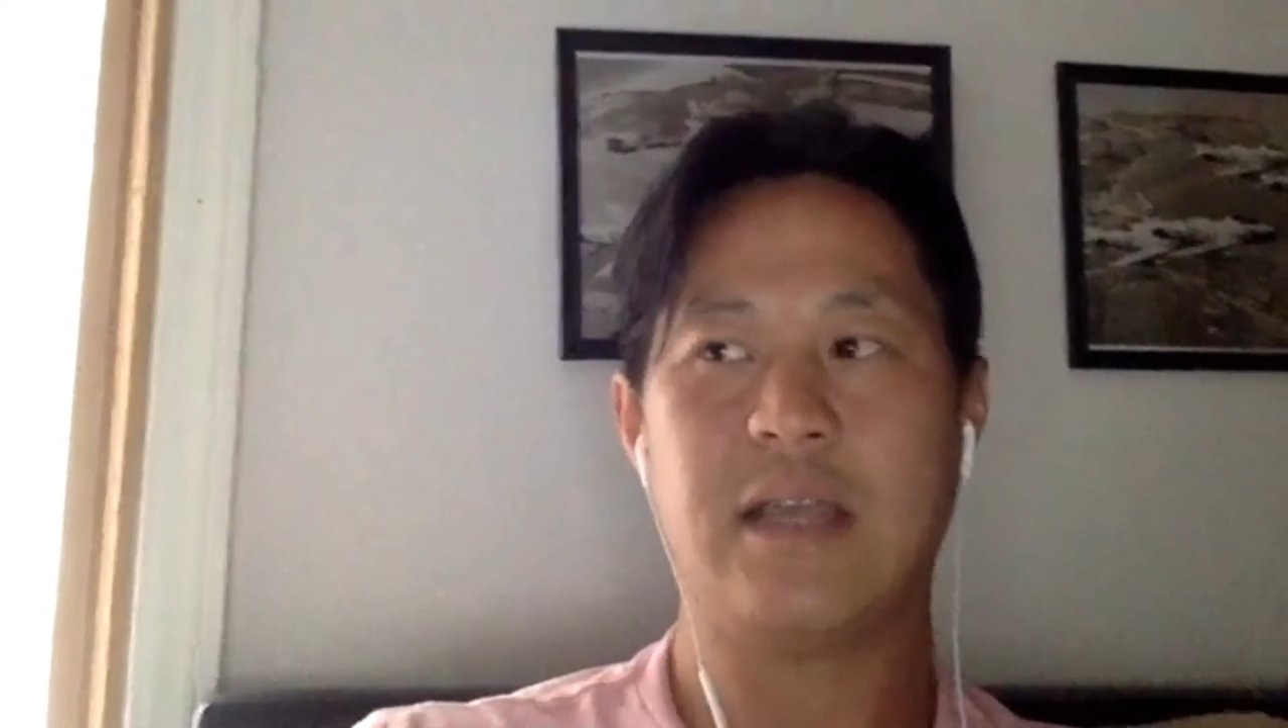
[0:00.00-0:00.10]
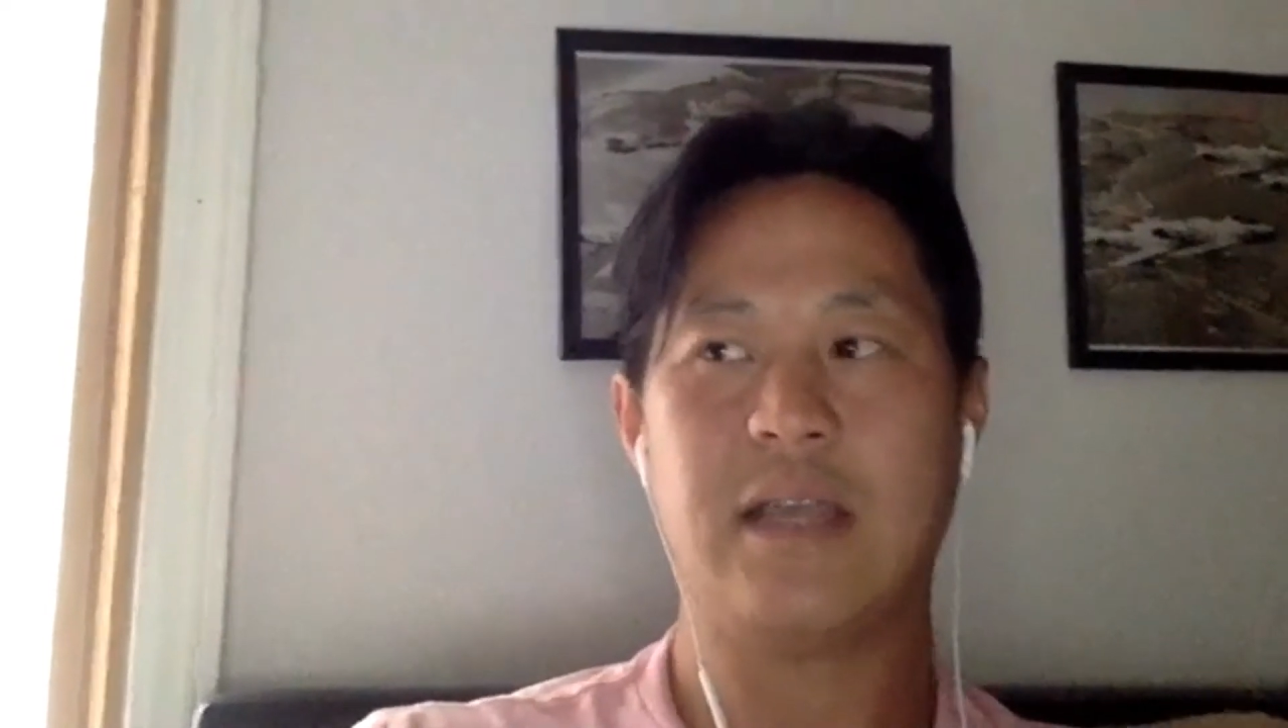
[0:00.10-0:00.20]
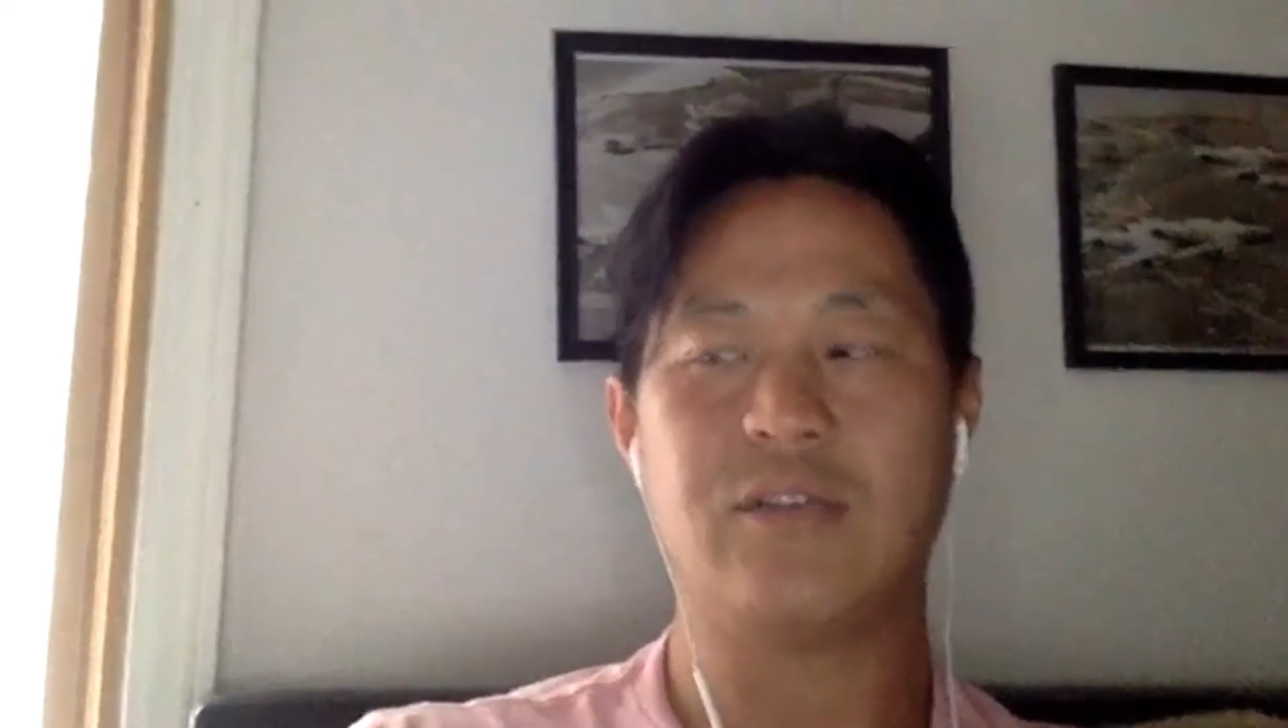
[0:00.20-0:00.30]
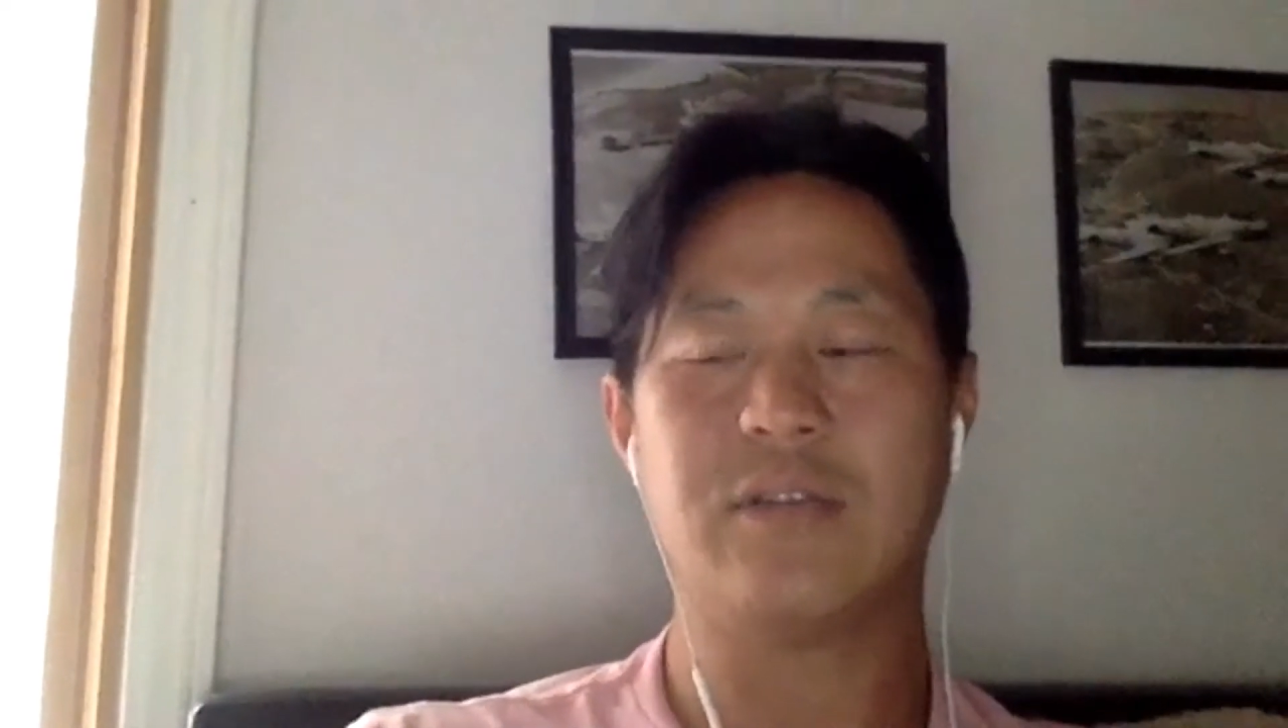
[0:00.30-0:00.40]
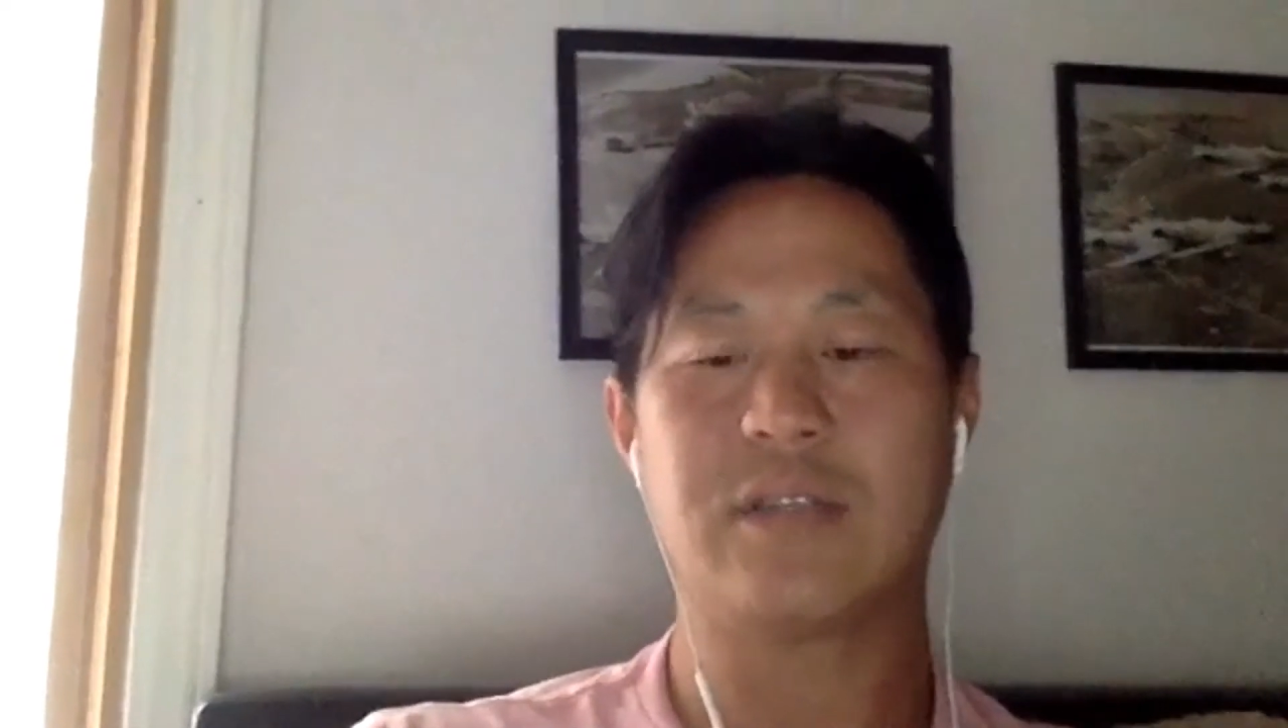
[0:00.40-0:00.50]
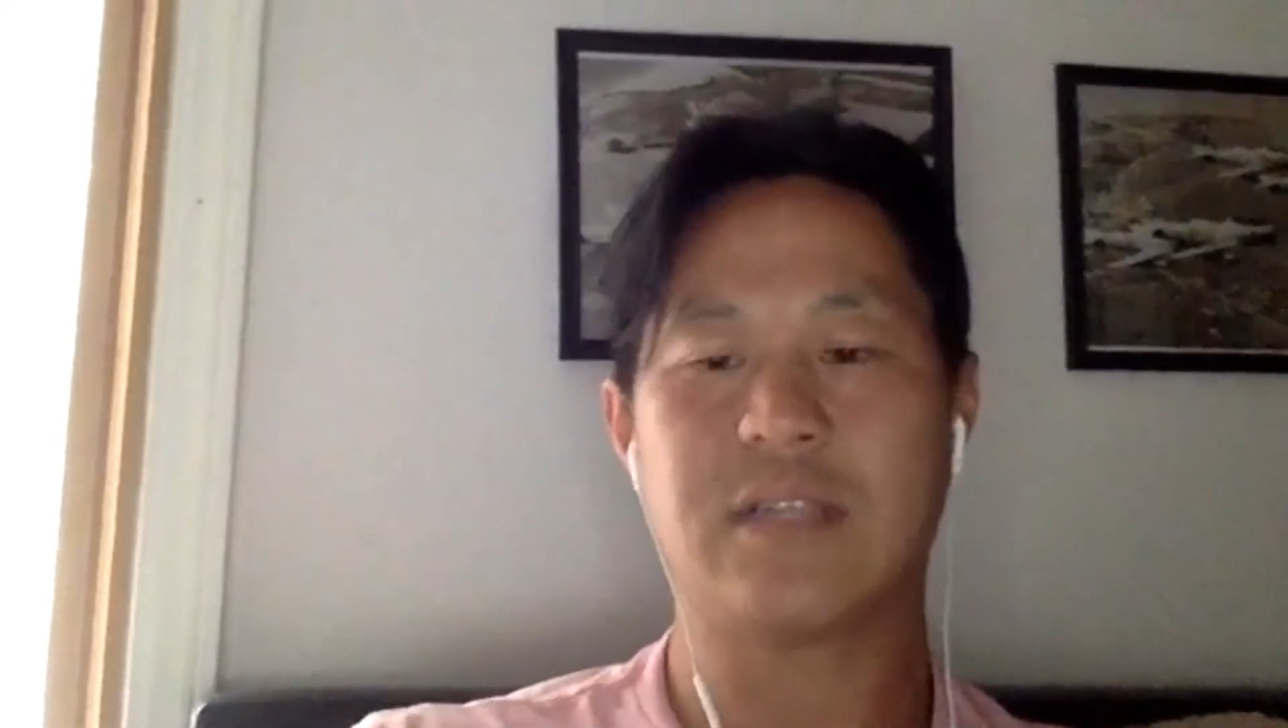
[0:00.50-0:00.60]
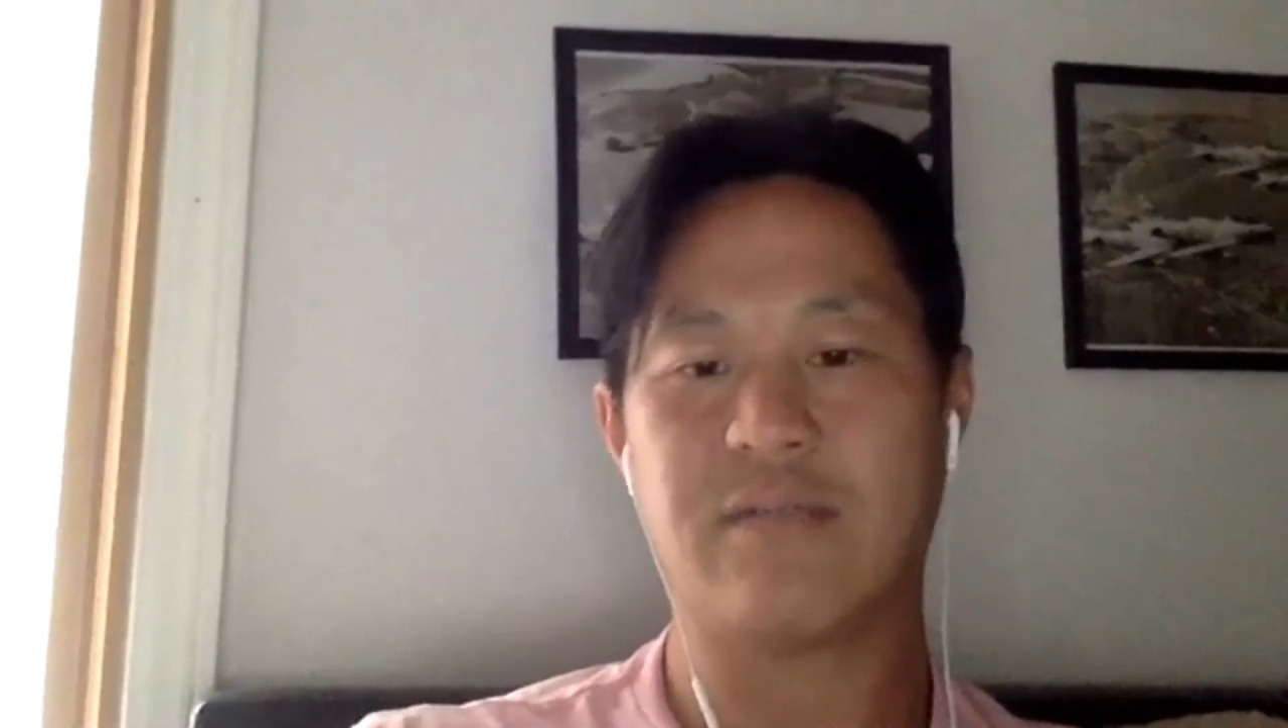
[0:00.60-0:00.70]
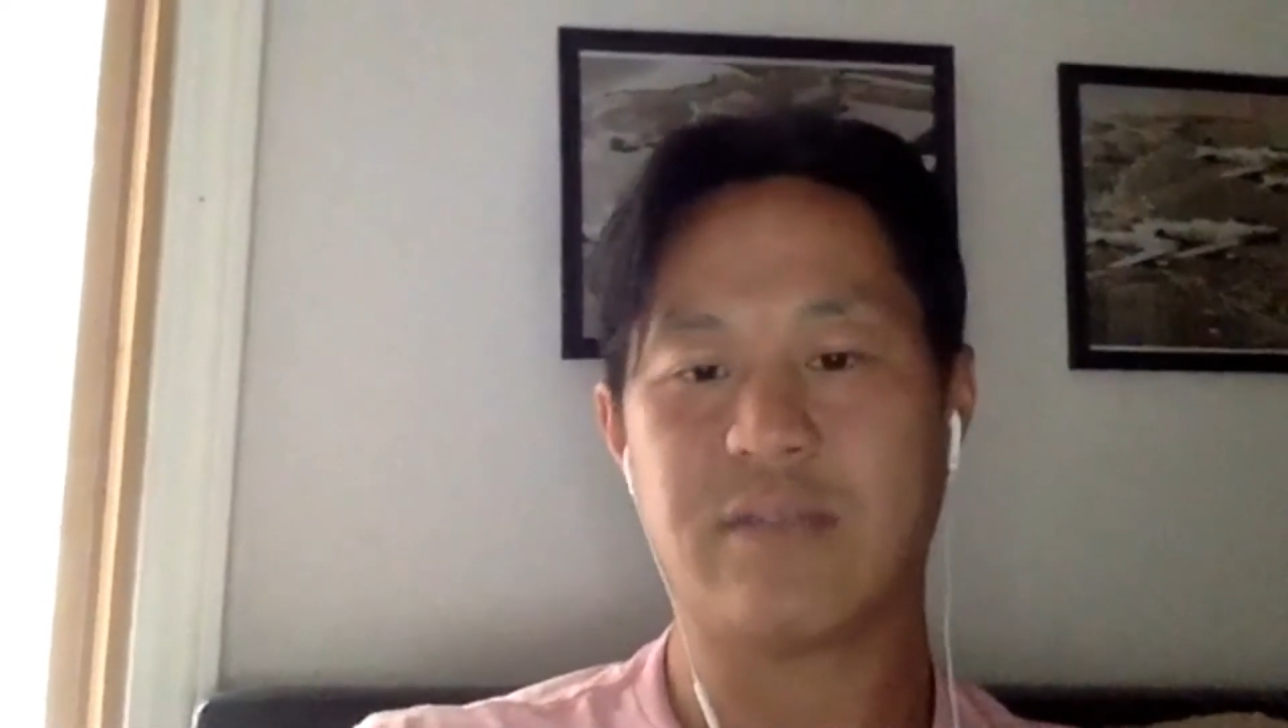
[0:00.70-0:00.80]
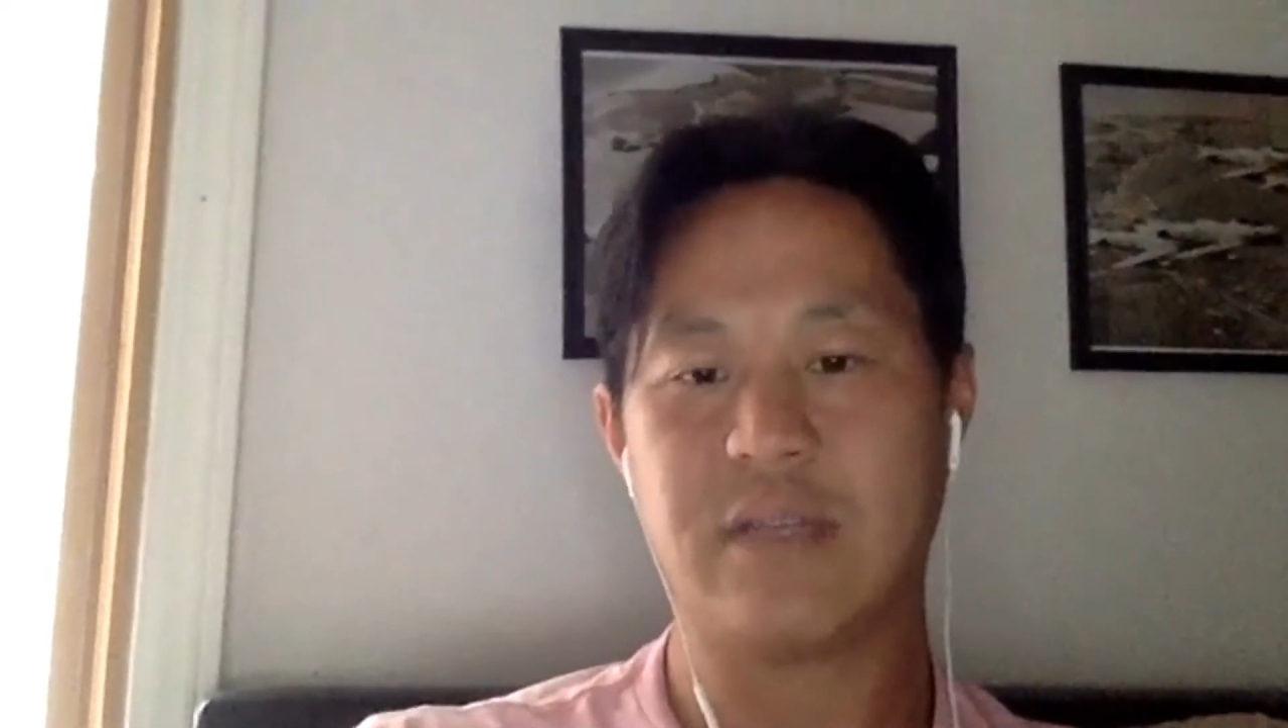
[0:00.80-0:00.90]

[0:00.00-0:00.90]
do the safer